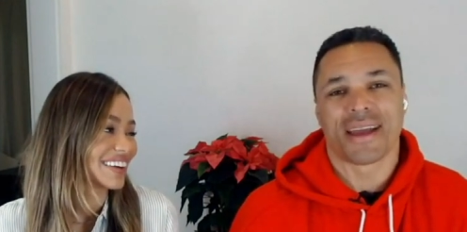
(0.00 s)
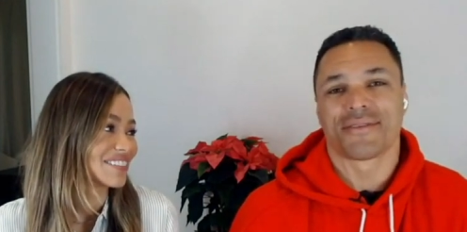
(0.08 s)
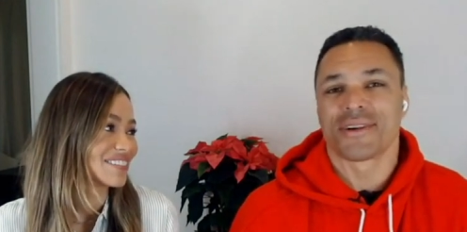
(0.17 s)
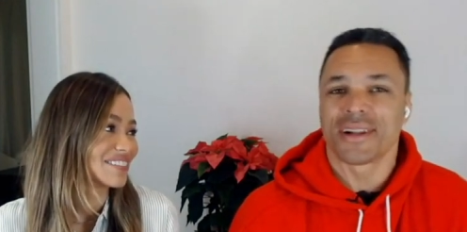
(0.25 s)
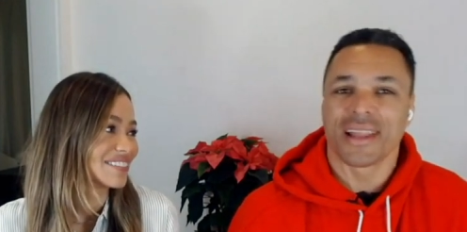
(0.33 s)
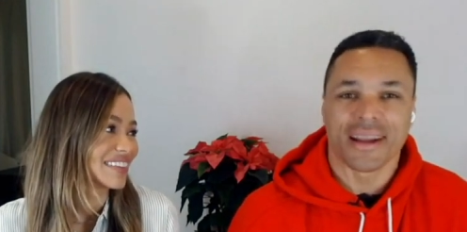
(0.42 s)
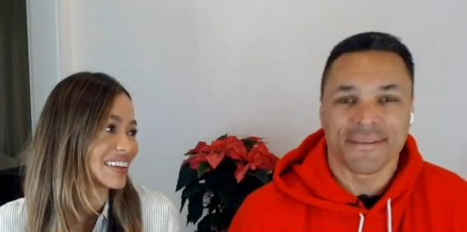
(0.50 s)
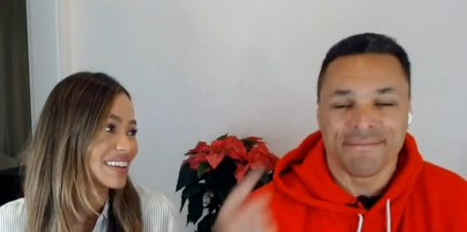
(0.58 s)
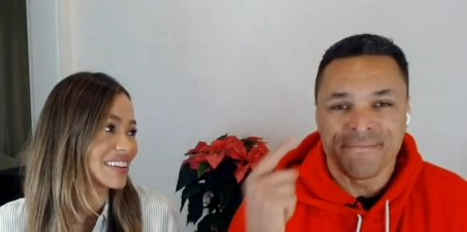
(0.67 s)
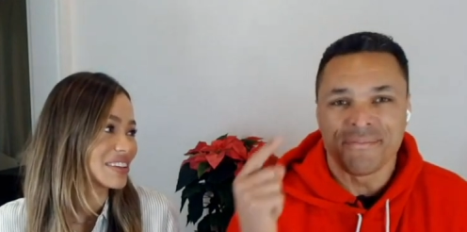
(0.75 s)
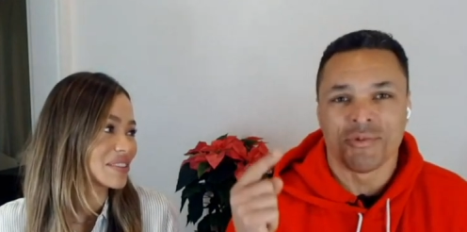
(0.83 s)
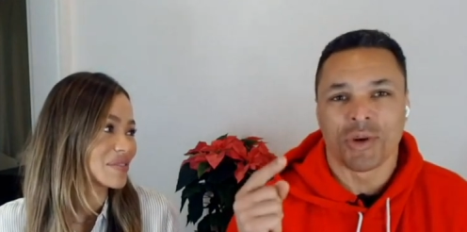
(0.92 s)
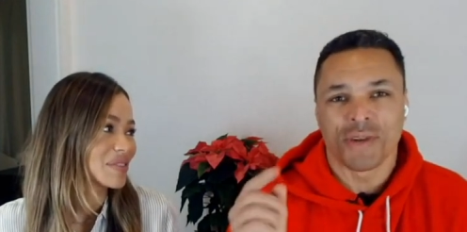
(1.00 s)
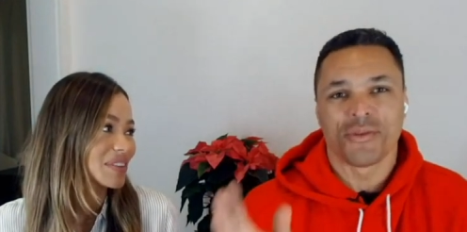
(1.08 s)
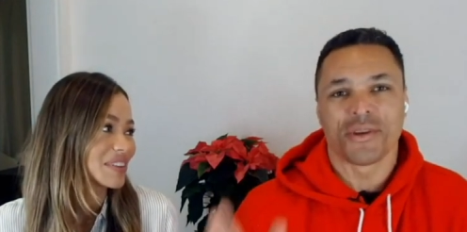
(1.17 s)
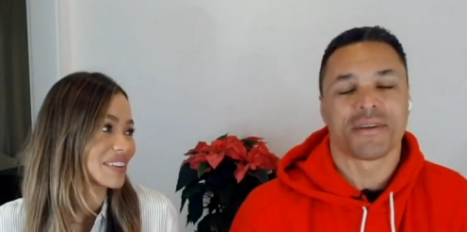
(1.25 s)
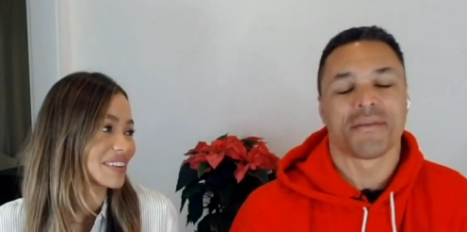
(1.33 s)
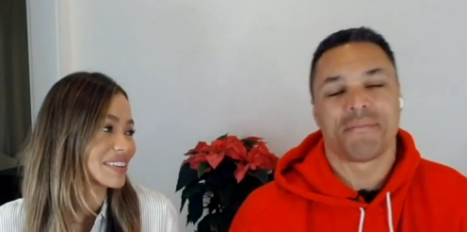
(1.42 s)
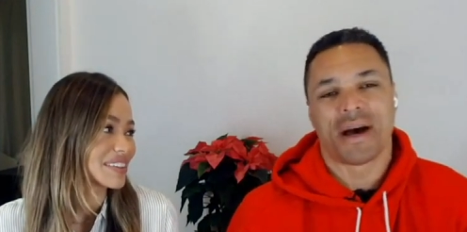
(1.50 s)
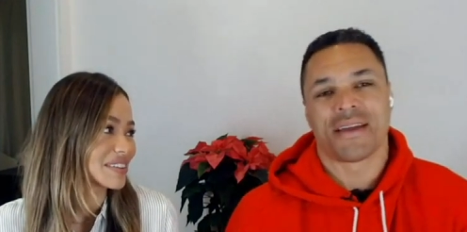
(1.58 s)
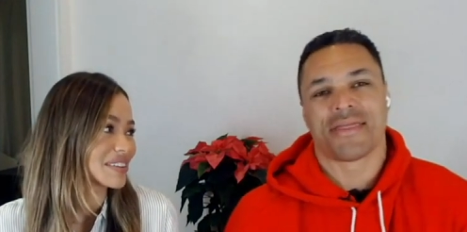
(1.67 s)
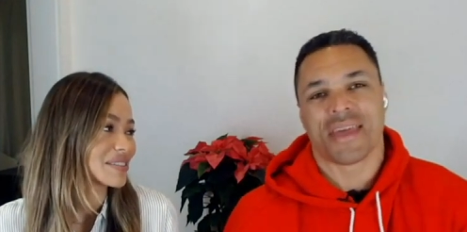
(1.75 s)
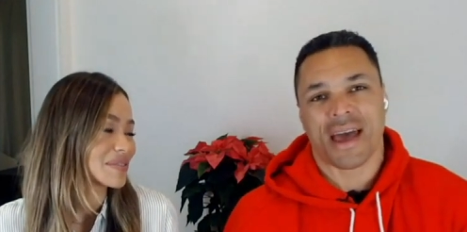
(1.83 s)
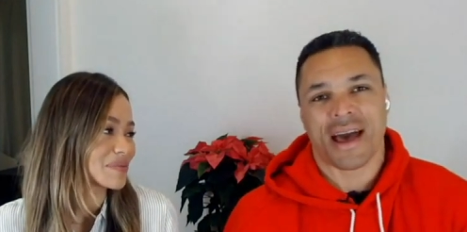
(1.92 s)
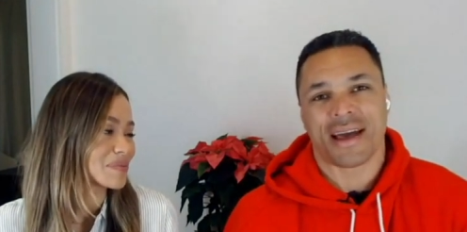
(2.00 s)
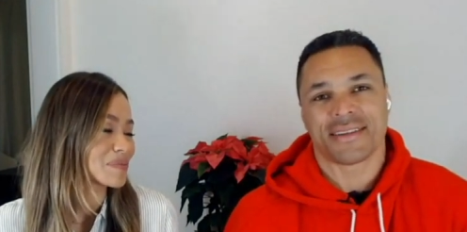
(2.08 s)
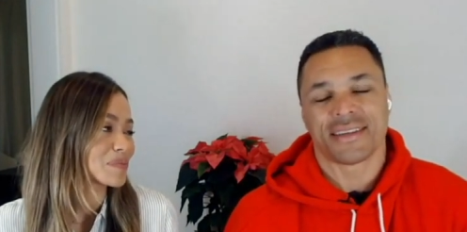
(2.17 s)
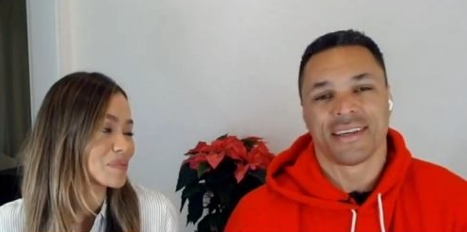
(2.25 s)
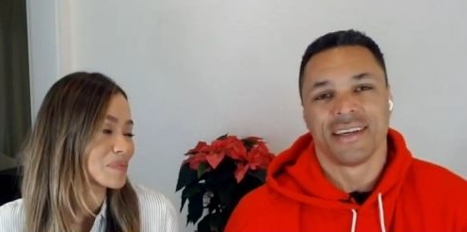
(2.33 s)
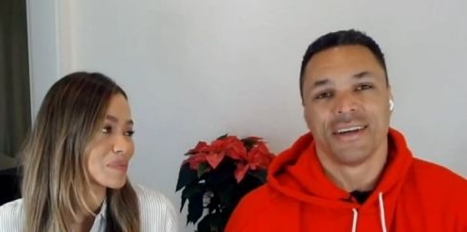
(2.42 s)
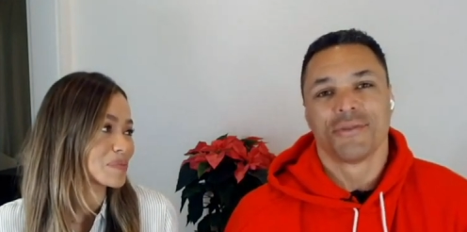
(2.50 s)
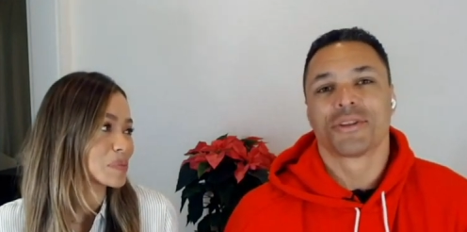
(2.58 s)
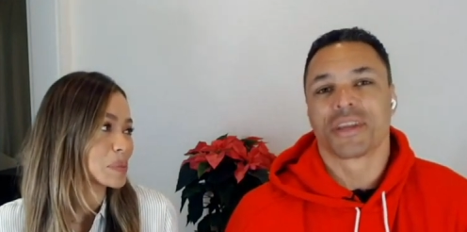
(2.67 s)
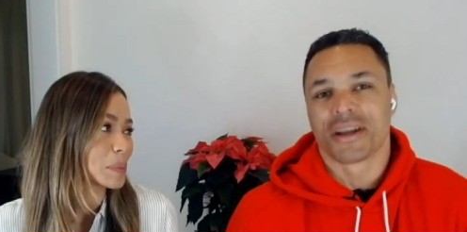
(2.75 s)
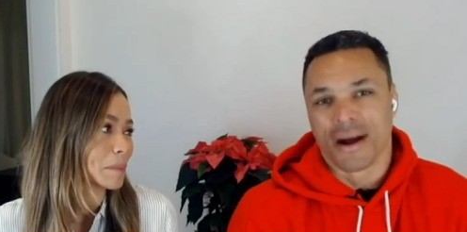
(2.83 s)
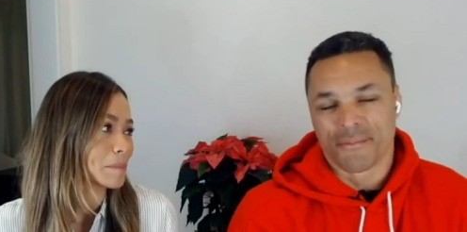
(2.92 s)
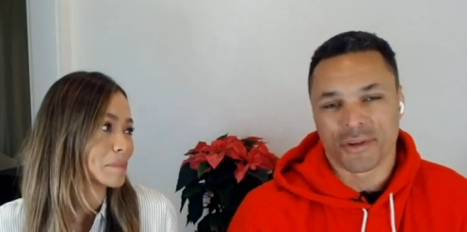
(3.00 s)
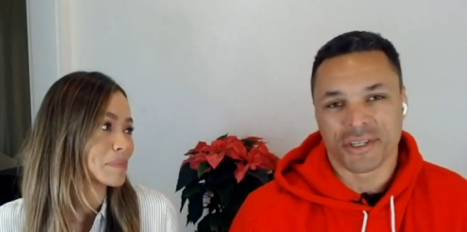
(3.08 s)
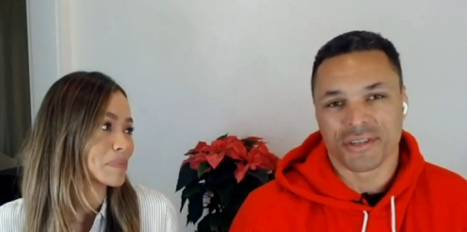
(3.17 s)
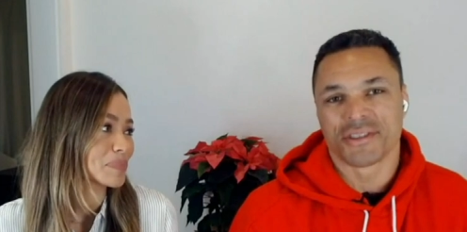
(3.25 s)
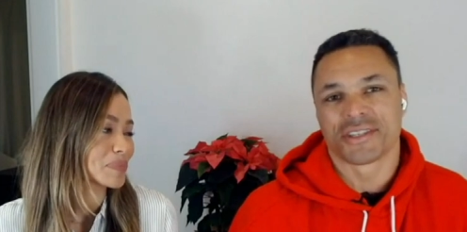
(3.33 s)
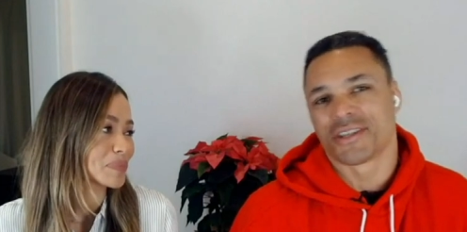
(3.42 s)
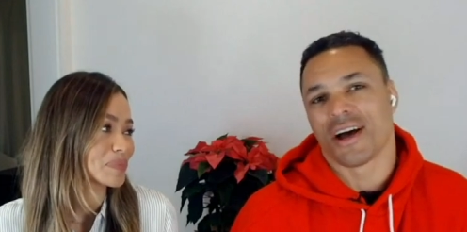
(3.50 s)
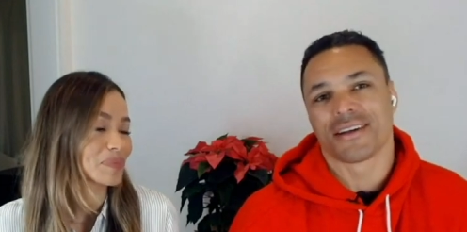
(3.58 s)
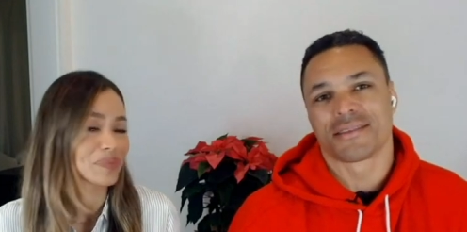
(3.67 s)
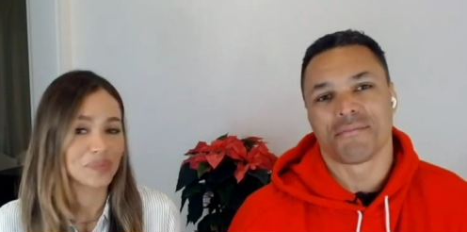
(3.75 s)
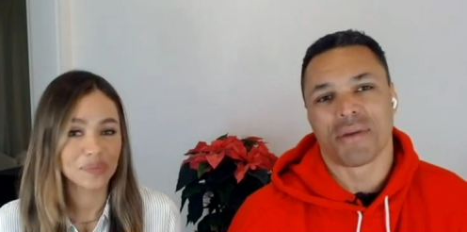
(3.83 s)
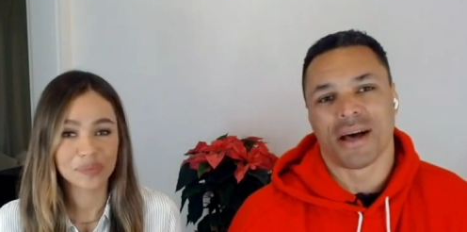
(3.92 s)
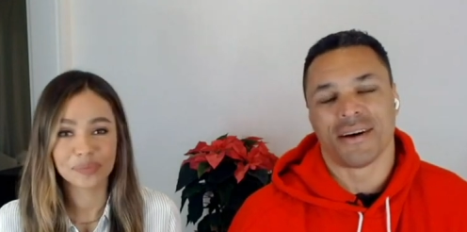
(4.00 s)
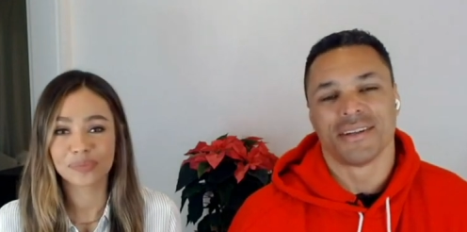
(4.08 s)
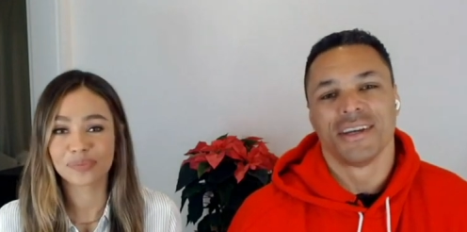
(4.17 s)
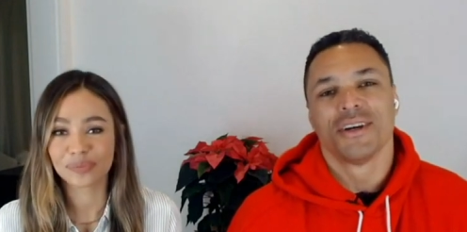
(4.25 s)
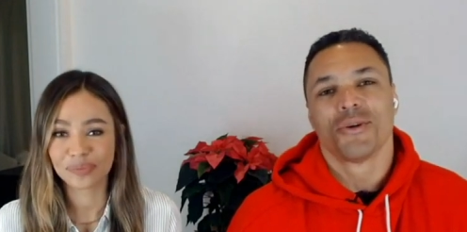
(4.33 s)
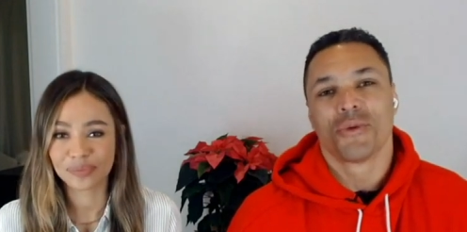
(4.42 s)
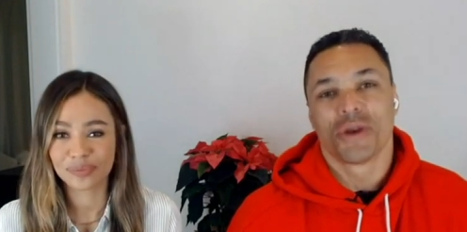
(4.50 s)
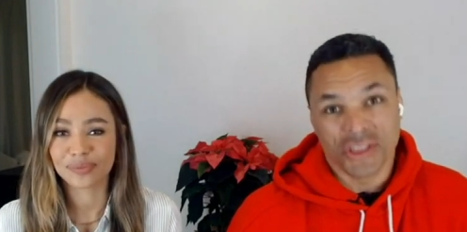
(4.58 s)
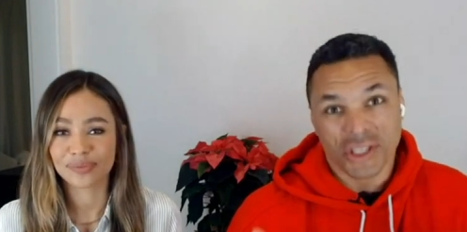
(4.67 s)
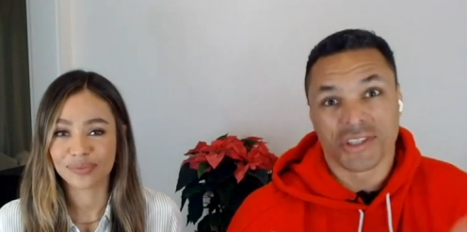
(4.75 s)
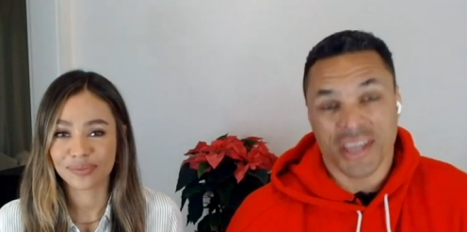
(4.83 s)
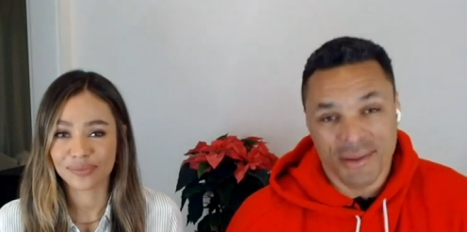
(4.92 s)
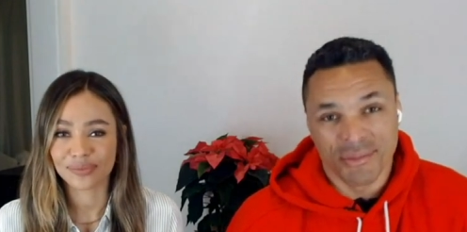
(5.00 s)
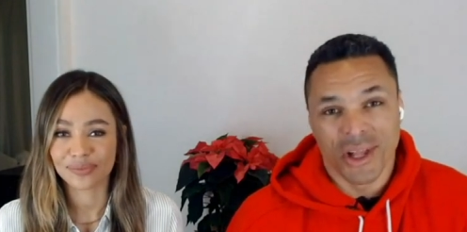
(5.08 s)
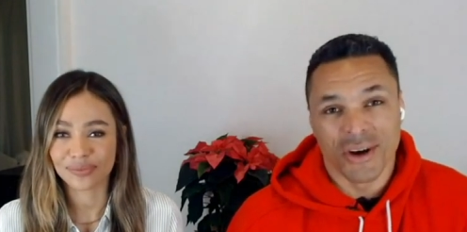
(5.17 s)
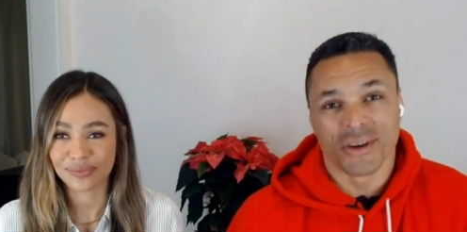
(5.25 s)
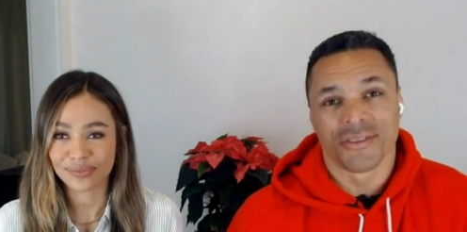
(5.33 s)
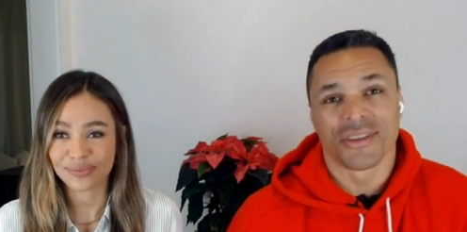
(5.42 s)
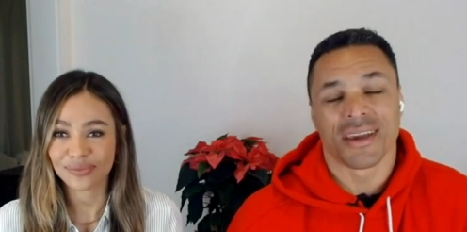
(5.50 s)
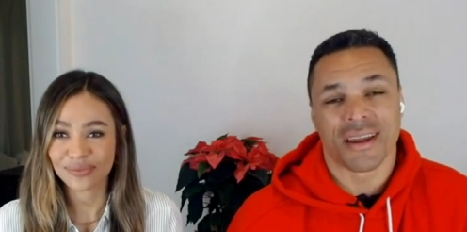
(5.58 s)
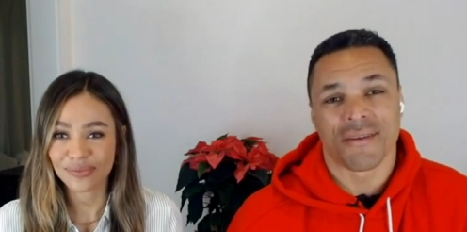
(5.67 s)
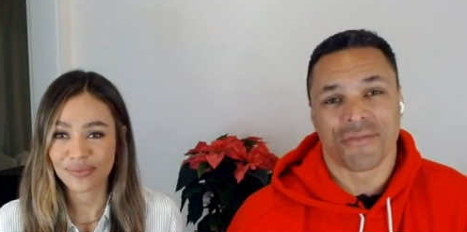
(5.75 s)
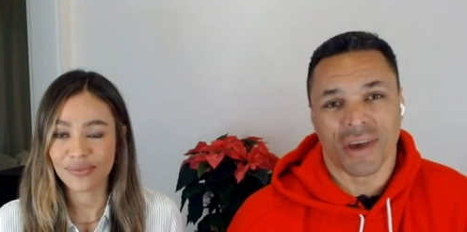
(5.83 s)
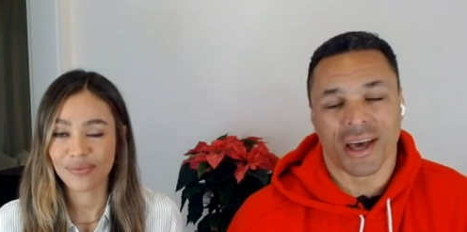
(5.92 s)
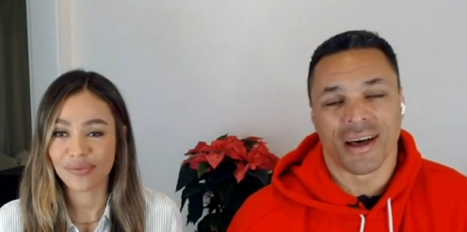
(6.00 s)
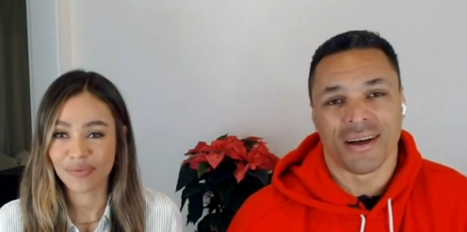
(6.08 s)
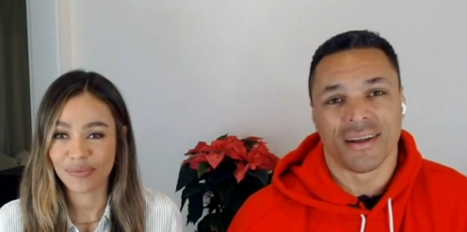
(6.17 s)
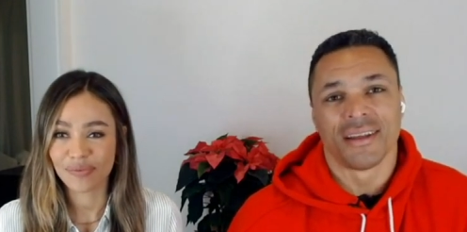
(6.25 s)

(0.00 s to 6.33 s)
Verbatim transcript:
Speaker 1: And we were like, what if we can combine that with the comfort you just talked about with the team logo of the NFL?